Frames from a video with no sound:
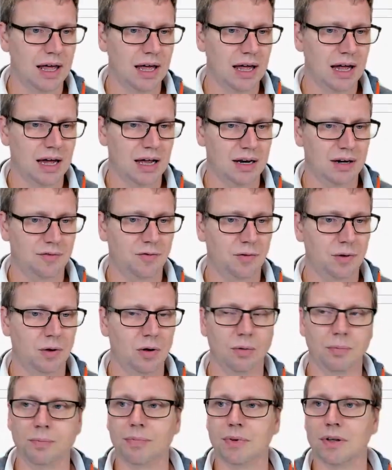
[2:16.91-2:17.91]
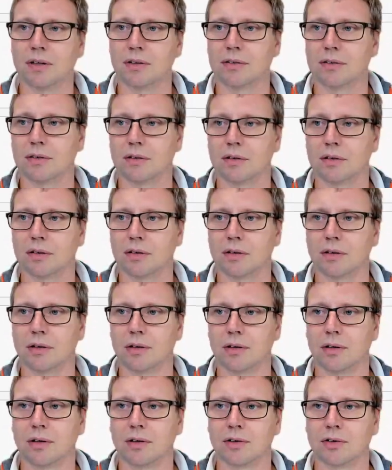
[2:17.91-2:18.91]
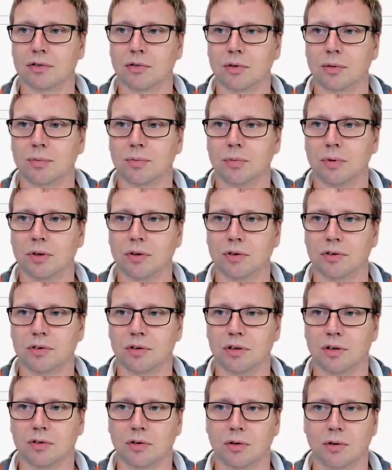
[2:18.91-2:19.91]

And if we open this script, we just need to go